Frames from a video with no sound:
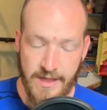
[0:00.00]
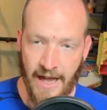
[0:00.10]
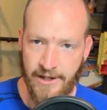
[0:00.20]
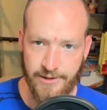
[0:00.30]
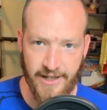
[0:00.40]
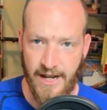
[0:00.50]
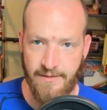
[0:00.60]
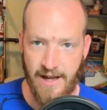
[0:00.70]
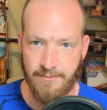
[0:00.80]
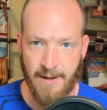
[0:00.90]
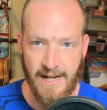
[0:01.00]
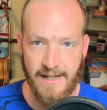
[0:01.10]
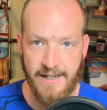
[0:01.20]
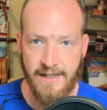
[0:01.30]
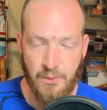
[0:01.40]
I know it's kind of out of
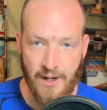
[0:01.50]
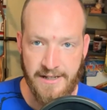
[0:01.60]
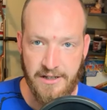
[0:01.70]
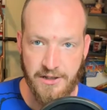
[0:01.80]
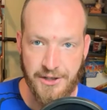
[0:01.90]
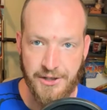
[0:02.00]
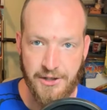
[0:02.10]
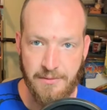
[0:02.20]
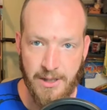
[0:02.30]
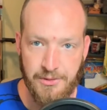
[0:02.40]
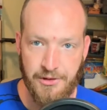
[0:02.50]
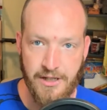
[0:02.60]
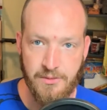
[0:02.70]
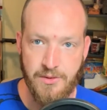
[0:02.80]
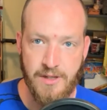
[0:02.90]
my regular
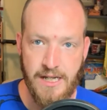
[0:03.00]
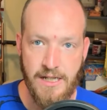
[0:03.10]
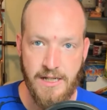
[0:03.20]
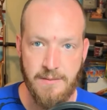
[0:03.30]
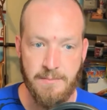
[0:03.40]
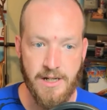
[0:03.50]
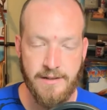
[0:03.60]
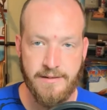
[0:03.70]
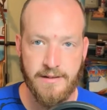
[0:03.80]
posting routine, but